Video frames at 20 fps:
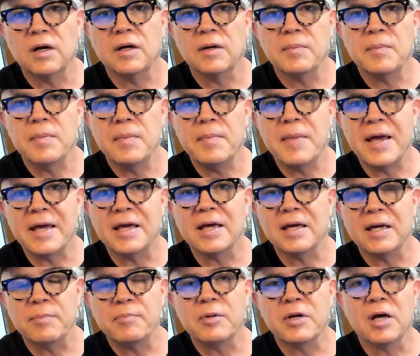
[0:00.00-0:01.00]

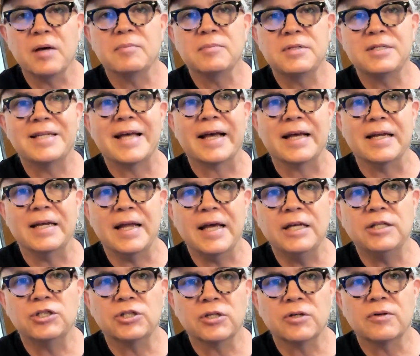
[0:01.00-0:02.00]
making it become second
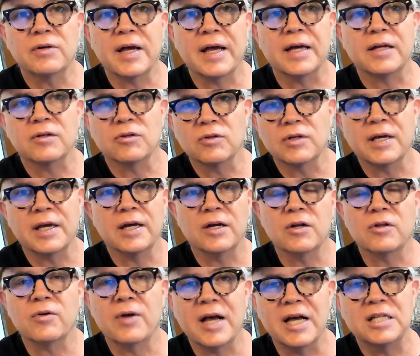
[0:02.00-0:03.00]
nature and looking at
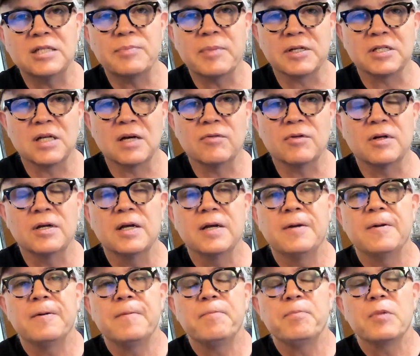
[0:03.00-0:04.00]
other aspects of it.
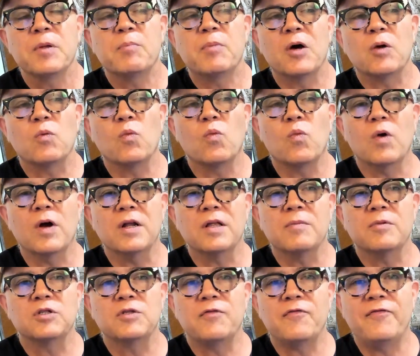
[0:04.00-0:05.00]
But one of the
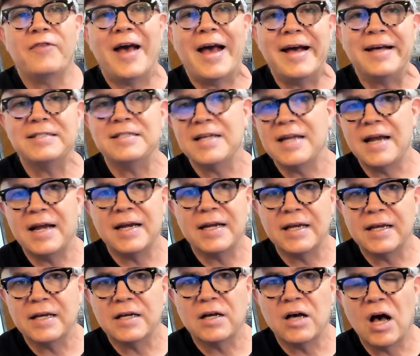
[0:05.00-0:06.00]
most
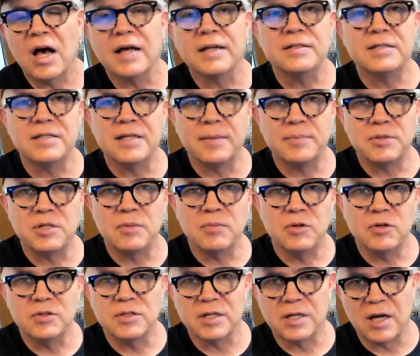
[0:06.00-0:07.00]
fascinating concepts in
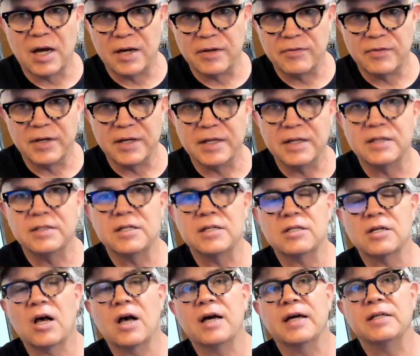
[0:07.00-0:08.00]
music, I think, is
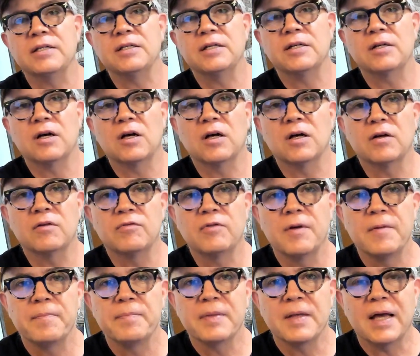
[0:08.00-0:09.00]
this idea of
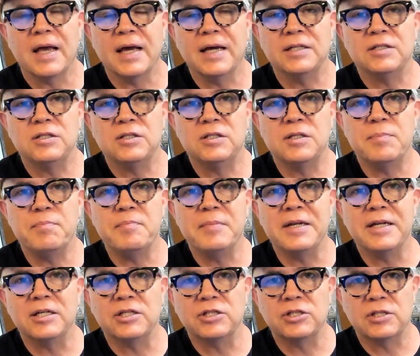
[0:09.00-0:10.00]
a
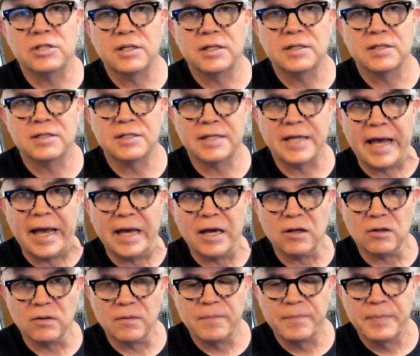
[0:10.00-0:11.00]
diminished
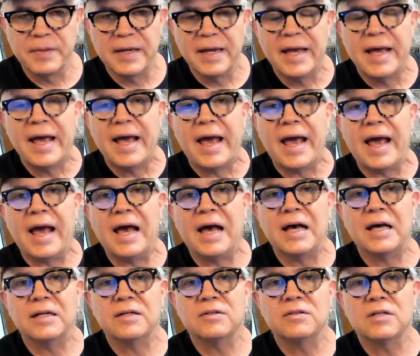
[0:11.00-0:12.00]
scale.
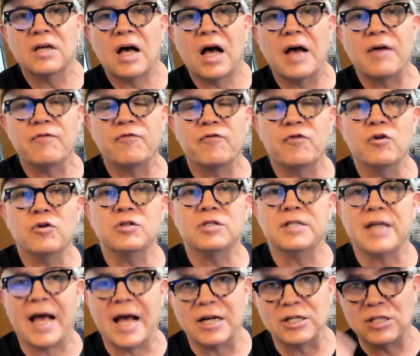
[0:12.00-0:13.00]
And I
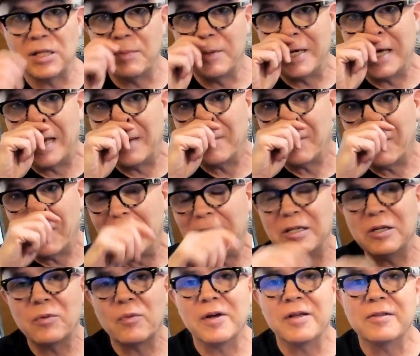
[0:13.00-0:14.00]
first actually became
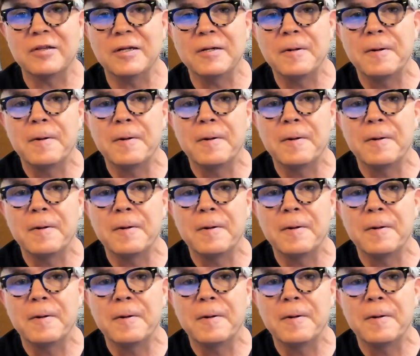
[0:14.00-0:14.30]
acquainted with it